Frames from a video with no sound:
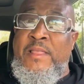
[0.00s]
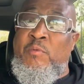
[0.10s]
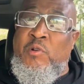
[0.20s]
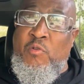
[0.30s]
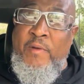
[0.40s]
they
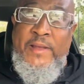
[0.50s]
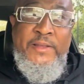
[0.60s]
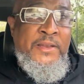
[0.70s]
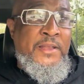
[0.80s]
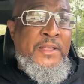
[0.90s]
were
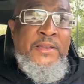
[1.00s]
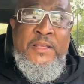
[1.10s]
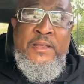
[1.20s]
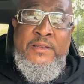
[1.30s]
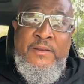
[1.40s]
corrected
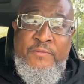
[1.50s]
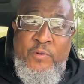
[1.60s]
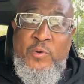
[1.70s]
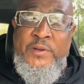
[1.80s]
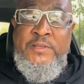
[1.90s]
in
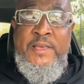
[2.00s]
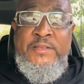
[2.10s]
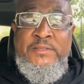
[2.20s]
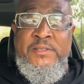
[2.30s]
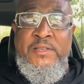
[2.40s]
Floyd's case.